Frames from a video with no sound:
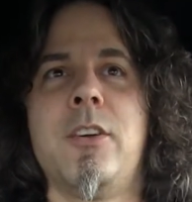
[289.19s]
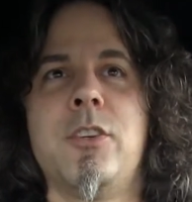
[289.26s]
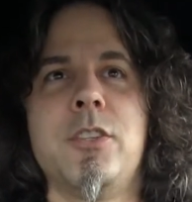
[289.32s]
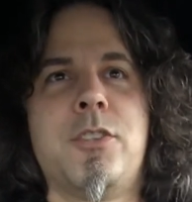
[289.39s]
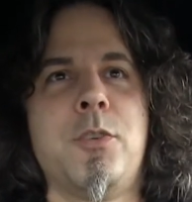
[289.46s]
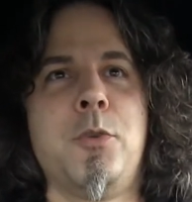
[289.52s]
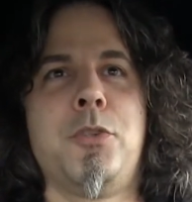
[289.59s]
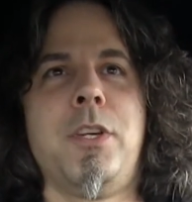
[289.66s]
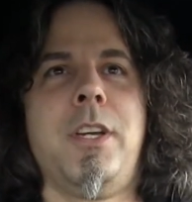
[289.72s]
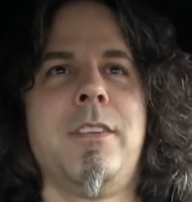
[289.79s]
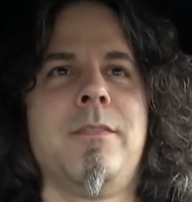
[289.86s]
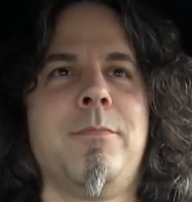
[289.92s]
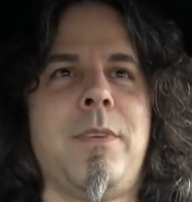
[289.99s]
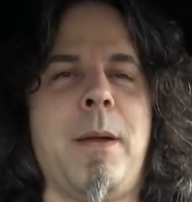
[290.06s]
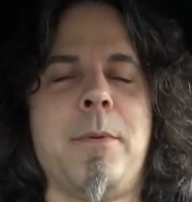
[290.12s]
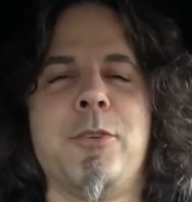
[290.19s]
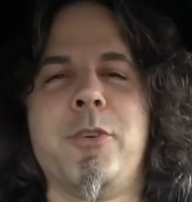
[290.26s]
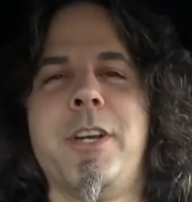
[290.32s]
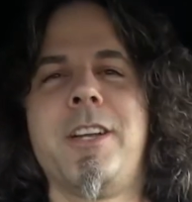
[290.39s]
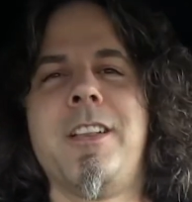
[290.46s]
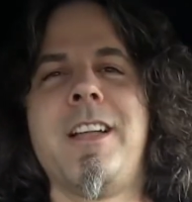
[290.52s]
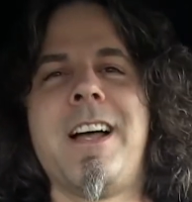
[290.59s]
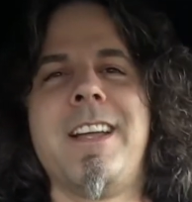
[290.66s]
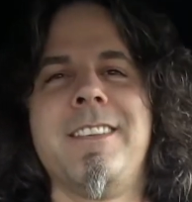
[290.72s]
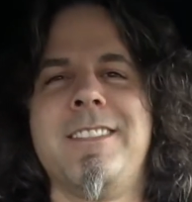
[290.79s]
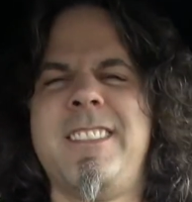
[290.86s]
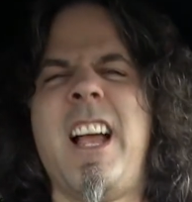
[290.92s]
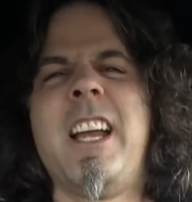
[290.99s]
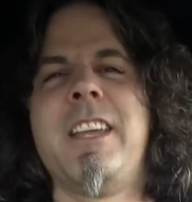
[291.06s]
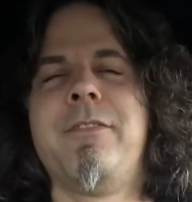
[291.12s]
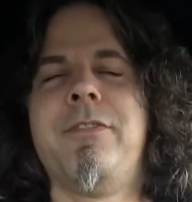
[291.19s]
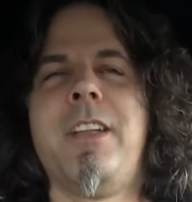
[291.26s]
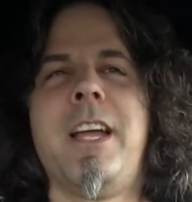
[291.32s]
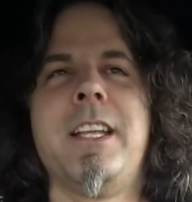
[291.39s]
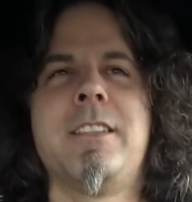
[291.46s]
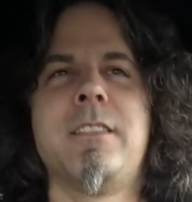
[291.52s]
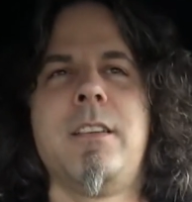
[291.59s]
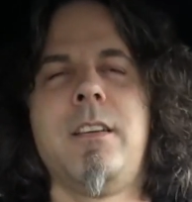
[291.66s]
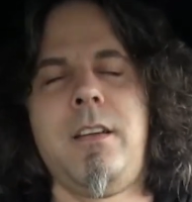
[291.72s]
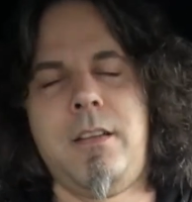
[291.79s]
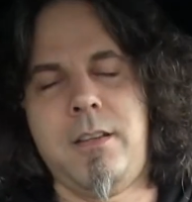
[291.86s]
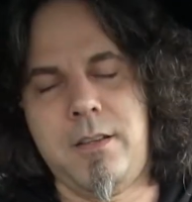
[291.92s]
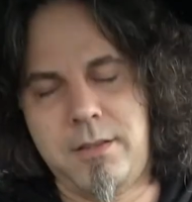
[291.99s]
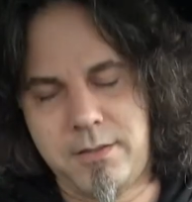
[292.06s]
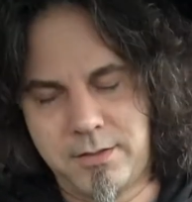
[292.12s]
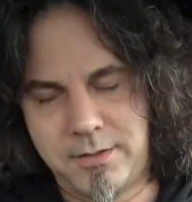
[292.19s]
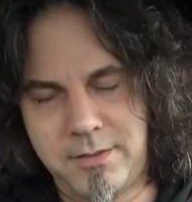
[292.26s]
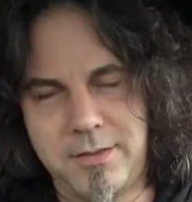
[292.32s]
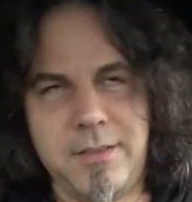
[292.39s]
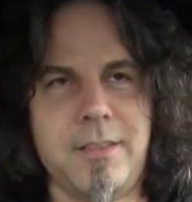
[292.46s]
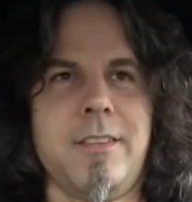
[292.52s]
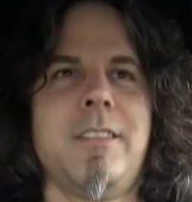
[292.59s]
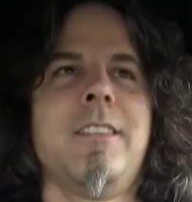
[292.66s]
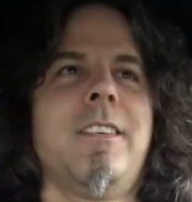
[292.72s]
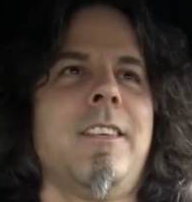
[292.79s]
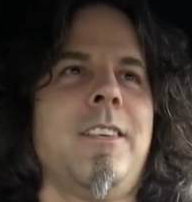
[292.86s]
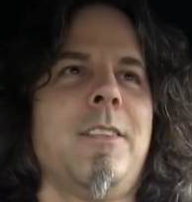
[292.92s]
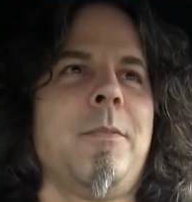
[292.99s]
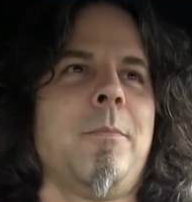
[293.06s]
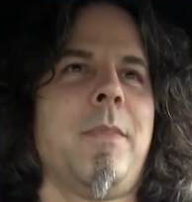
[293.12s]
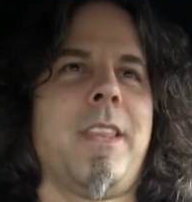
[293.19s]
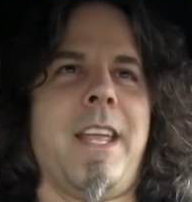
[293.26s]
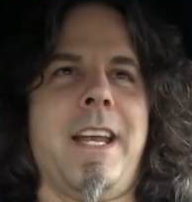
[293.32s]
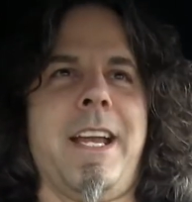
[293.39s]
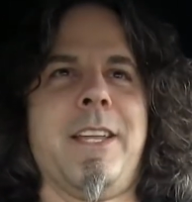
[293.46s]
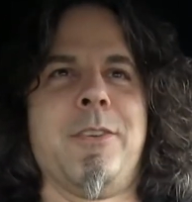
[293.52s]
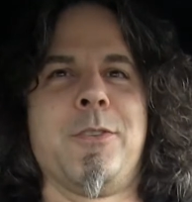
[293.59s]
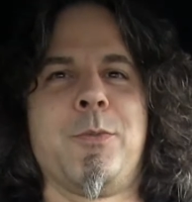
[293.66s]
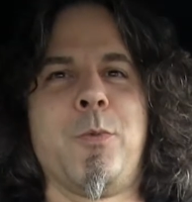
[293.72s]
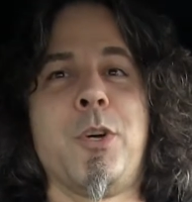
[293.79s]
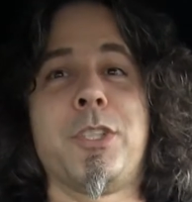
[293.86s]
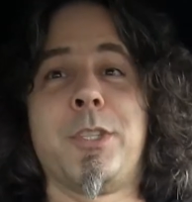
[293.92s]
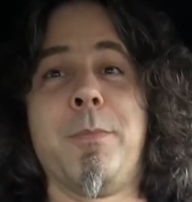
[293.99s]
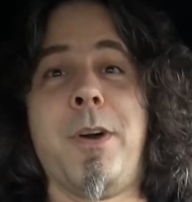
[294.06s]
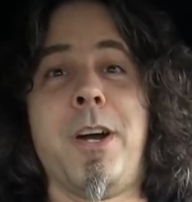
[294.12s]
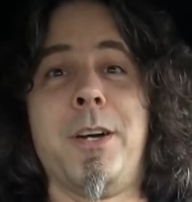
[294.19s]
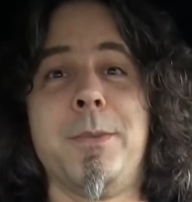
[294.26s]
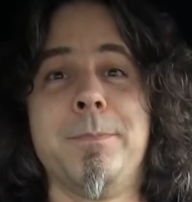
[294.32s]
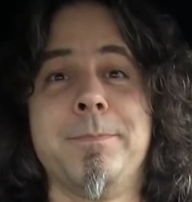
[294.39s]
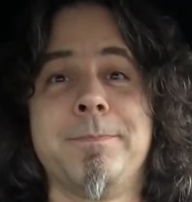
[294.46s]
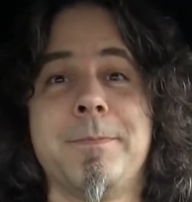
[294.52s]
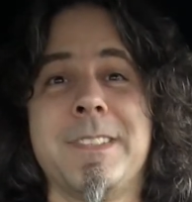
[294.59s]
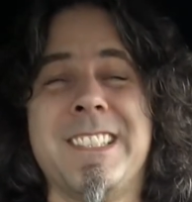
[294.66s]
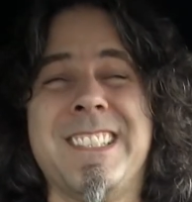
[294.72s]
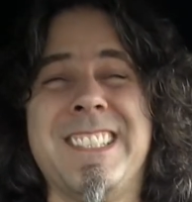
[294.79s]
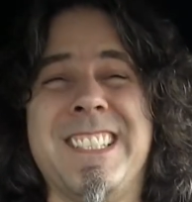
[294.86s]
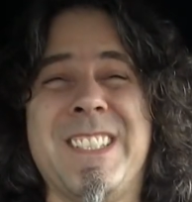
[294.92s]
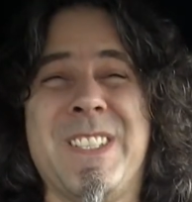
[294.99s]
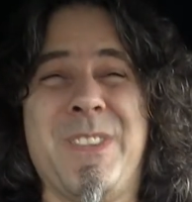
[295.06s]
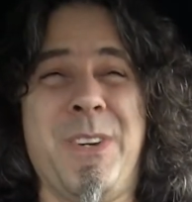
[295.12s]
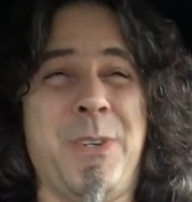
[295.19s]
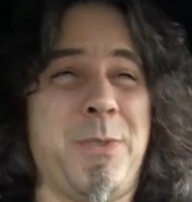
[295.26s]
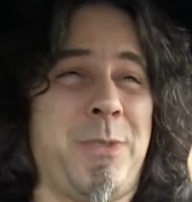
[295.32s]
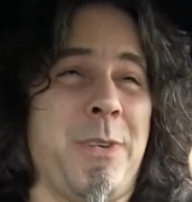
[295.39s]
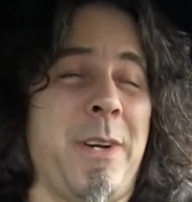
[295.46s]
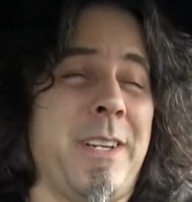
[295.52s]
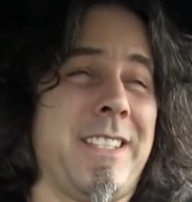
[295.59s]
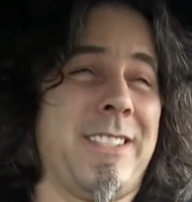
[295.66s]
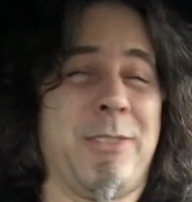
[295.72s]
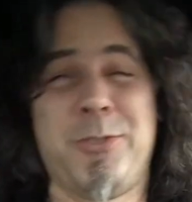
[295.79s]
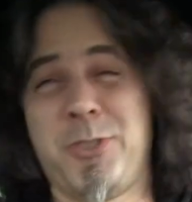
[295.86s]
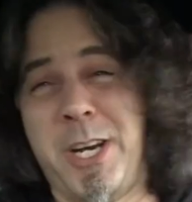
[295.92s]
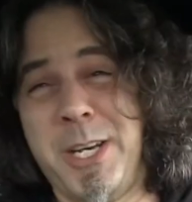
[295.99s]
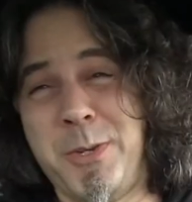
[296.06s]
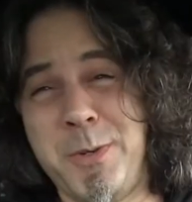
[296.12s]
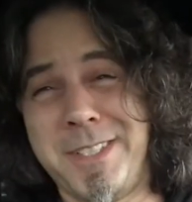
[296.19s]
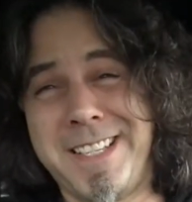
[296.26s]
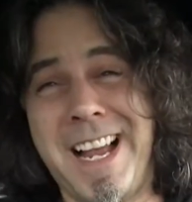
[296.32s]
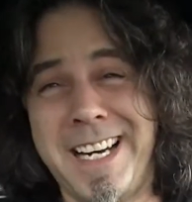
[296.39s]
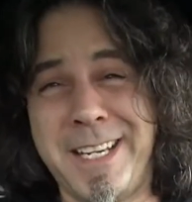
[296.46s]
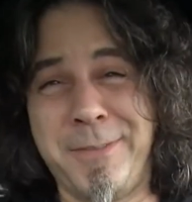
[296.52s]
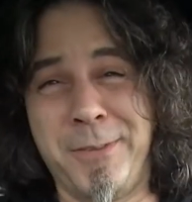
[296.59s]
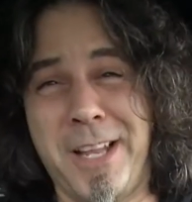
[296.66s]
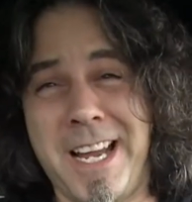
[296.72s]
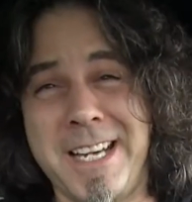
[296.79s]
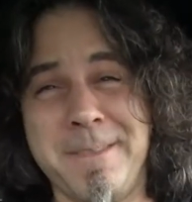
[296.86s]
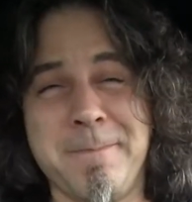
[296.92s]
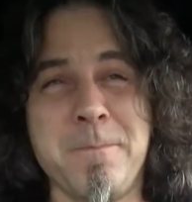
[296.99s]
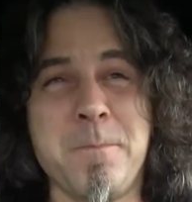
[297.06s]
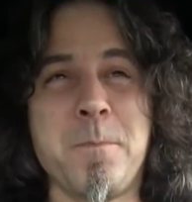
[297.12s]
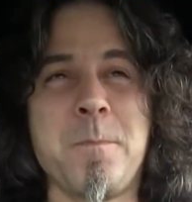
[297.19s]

good sushi. Probably drink a lot. Sake flights. Uh, then again, there's work tomorrow. Do I do should I do a sake flight?